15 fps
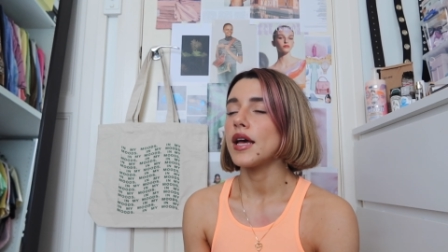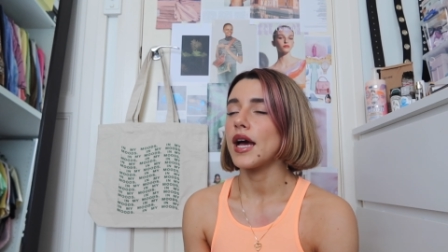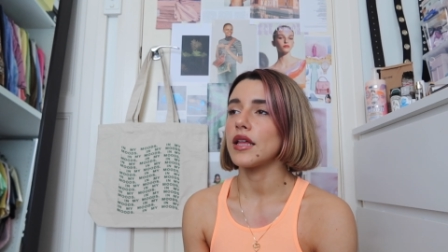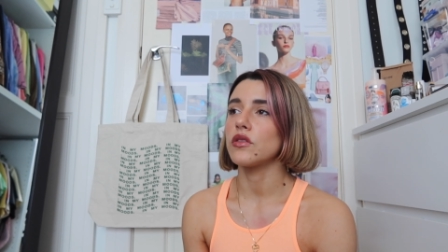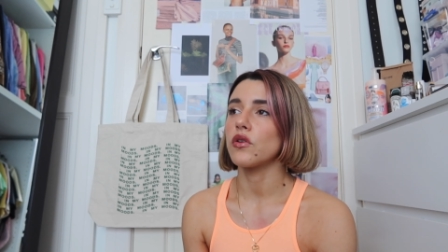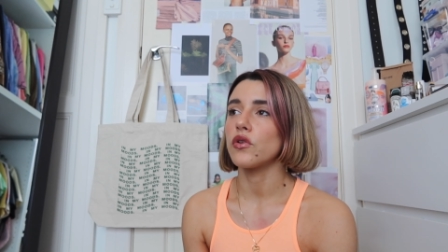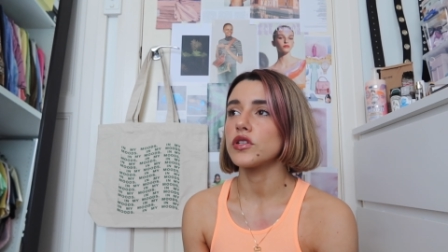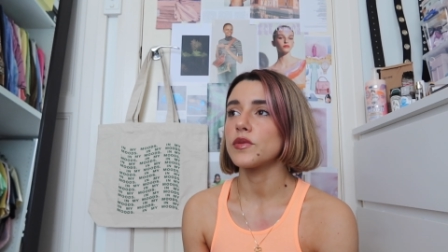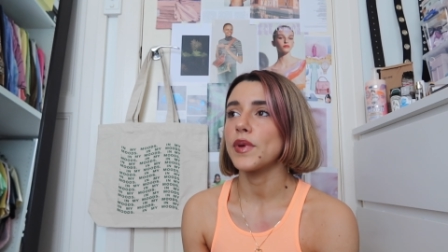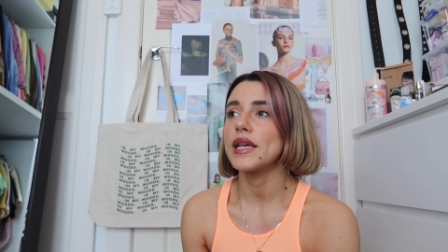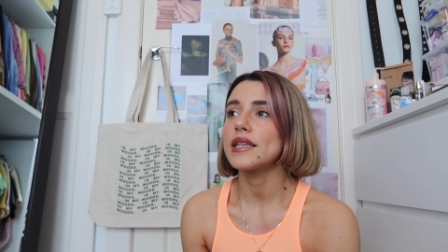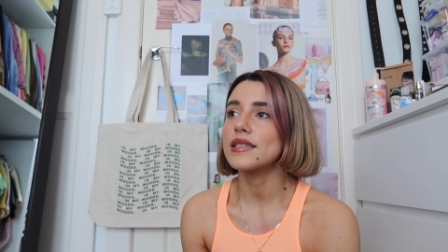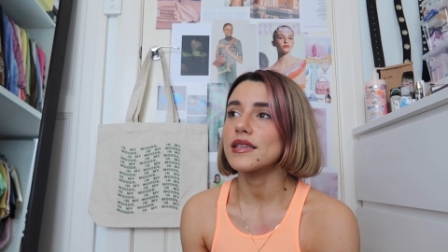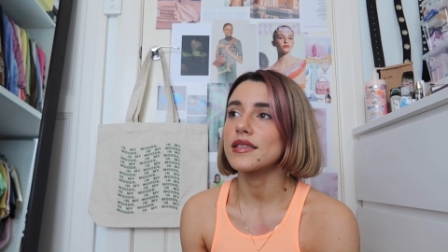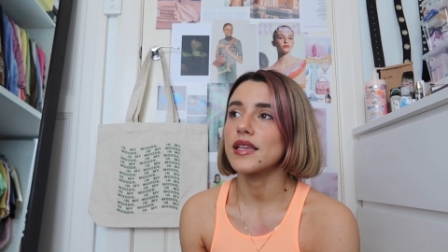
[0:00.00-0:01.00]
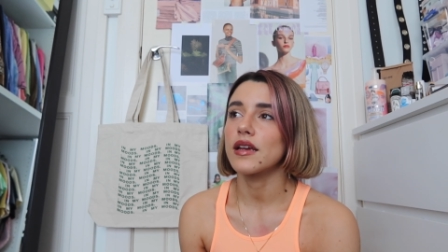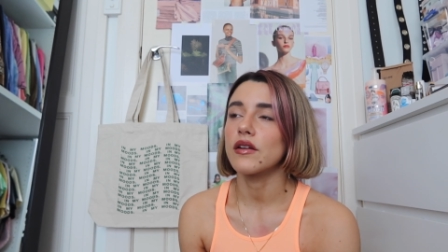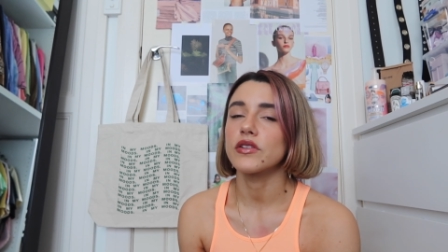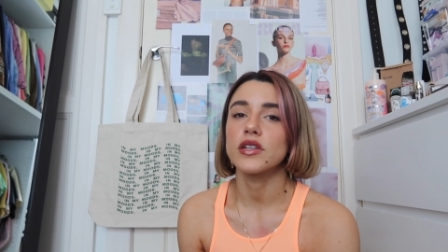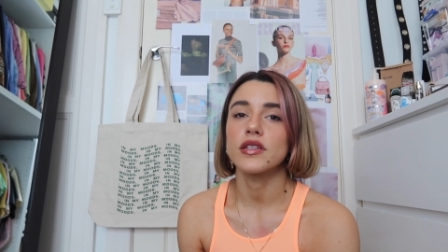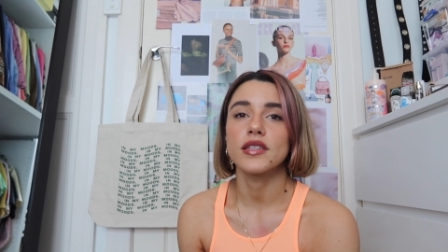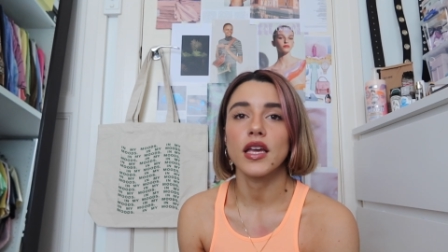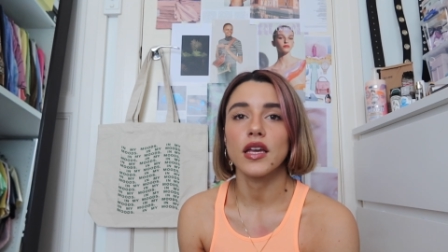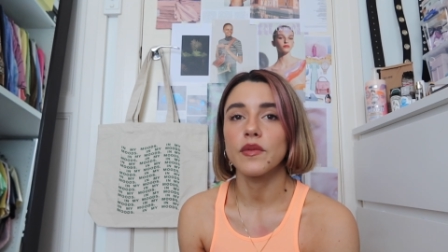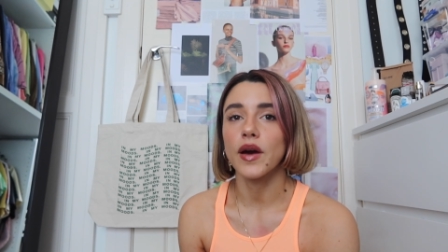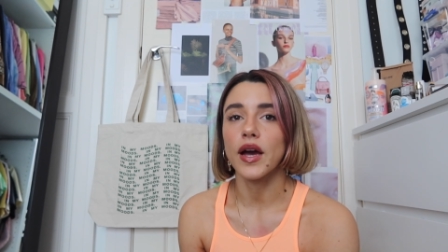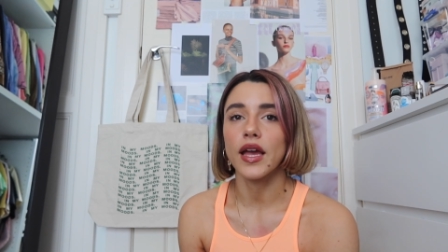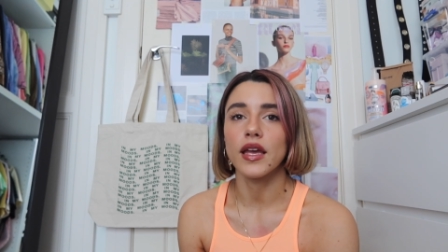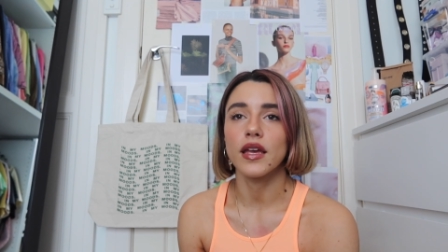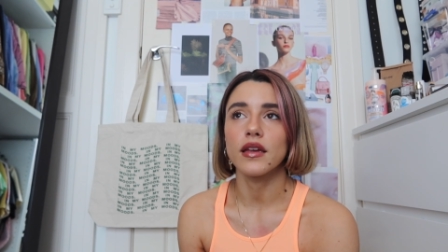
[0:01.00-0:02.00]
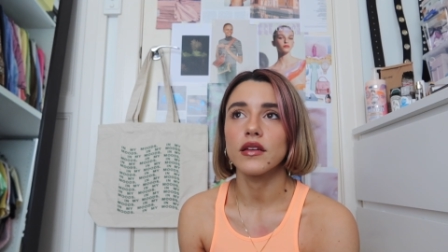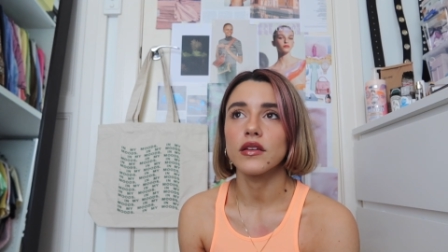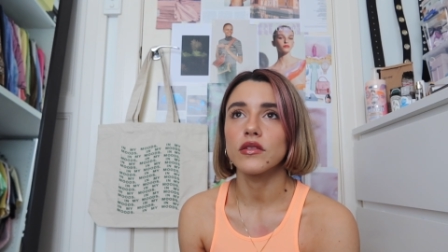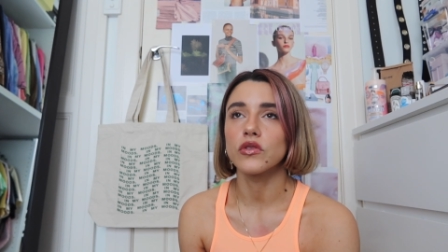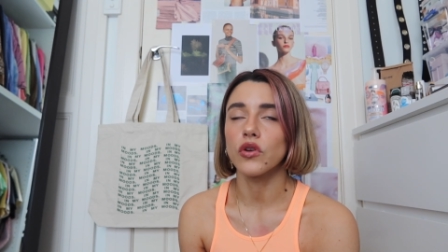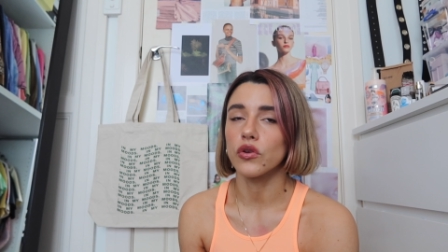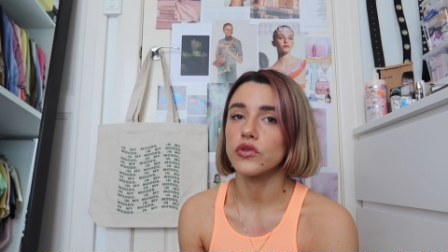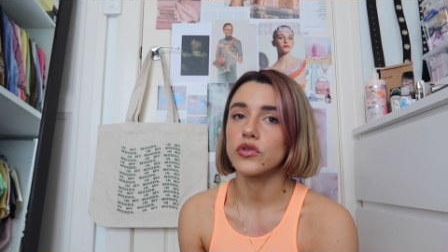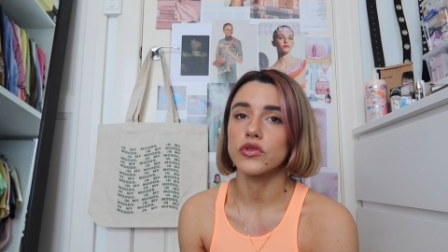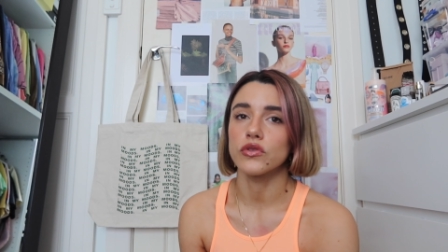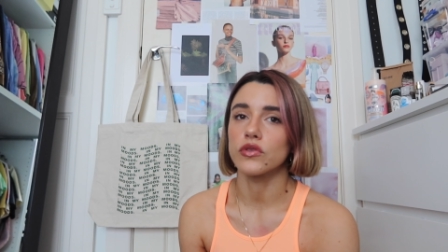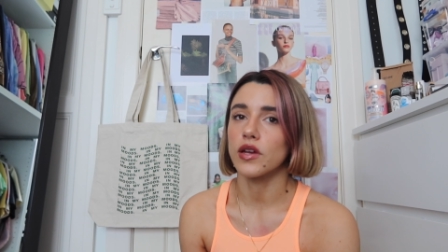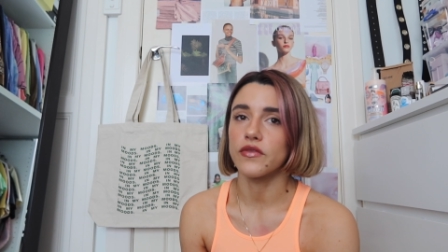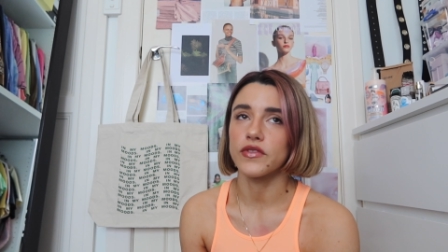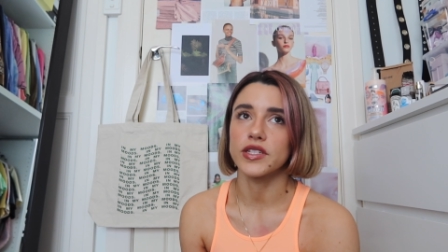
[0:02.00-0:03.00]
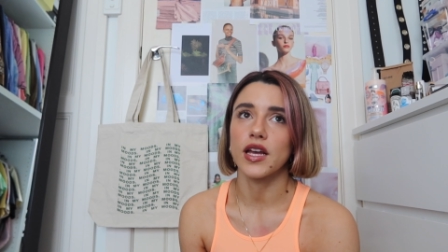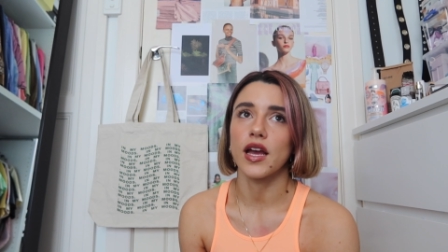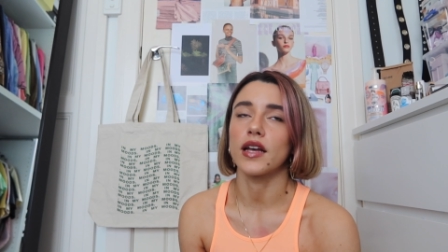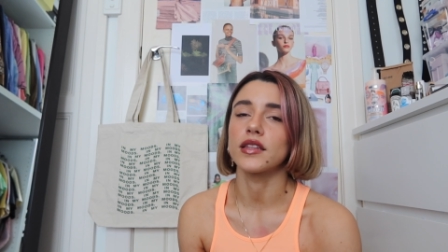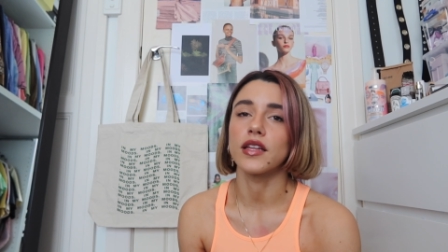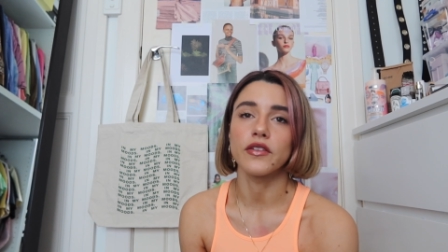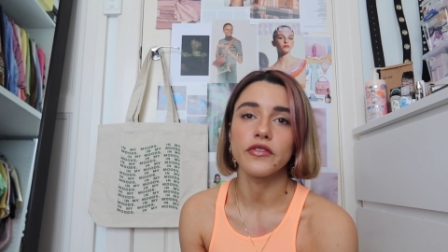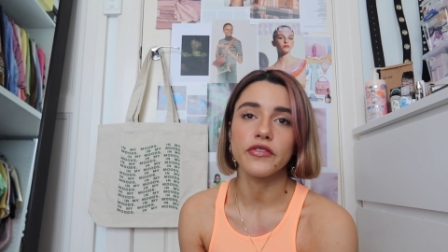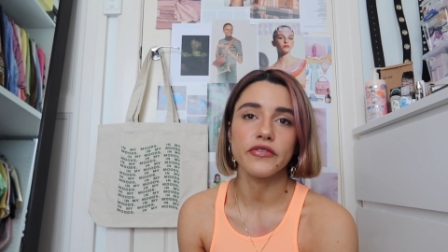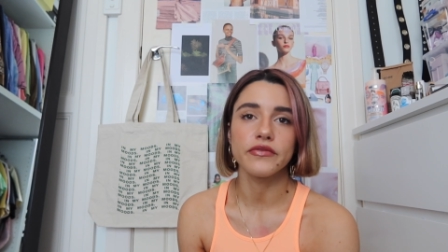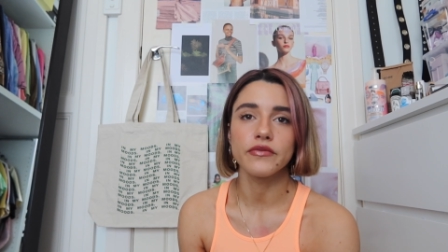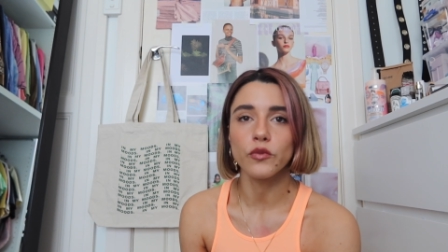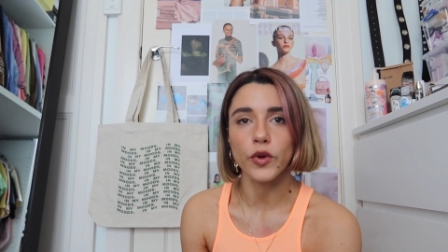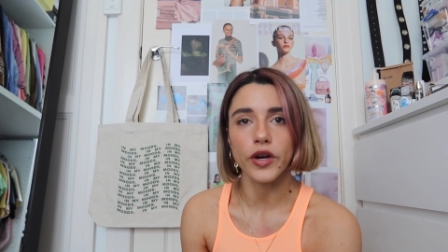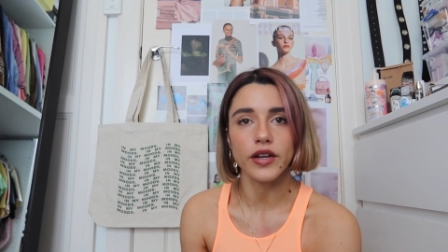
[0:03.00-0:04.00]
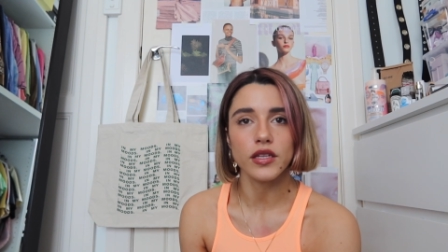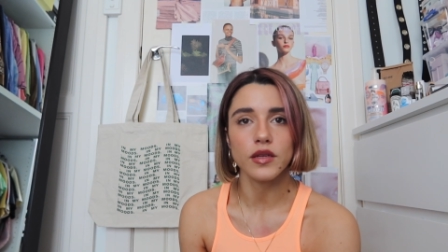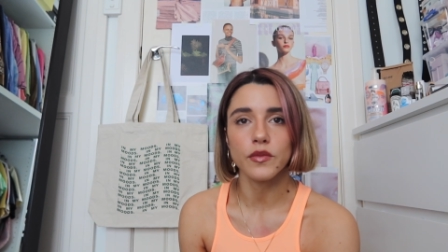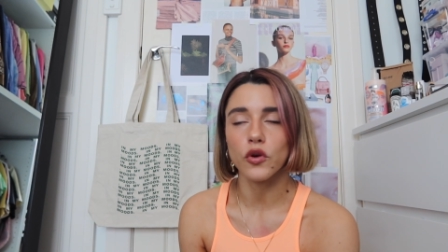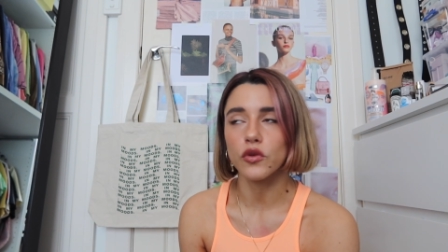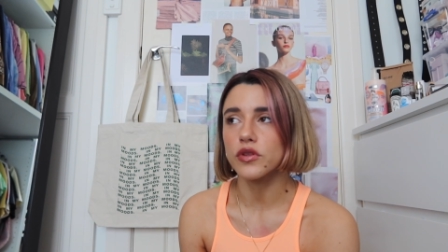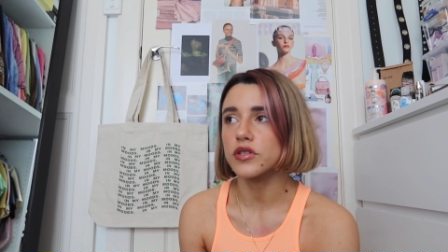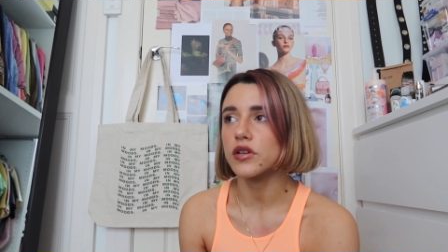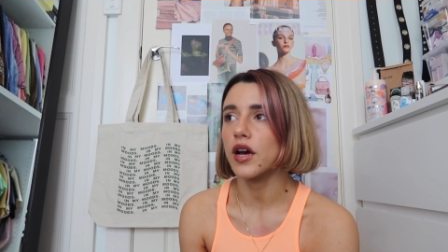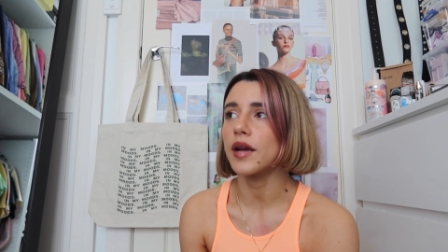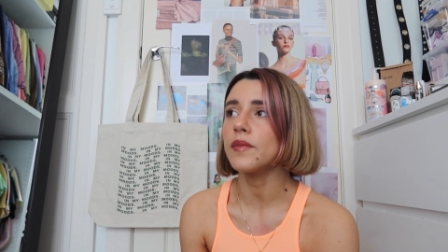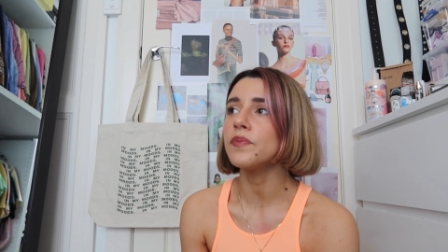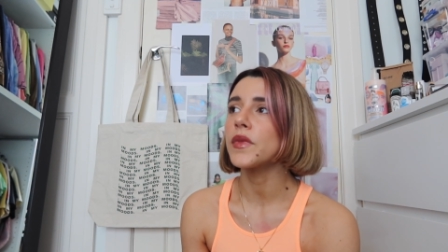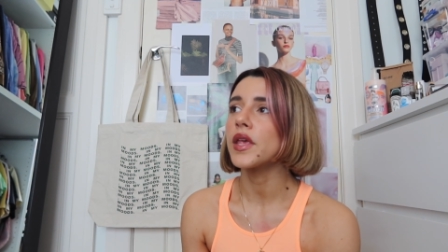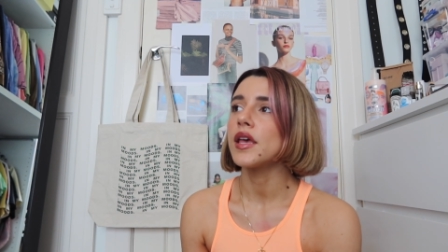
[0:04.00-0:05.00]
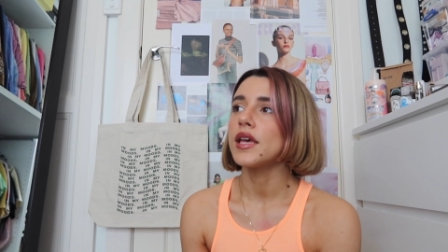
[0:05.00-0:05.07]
And those pieces there are just like my go-to everyday. I love wearing them all the time.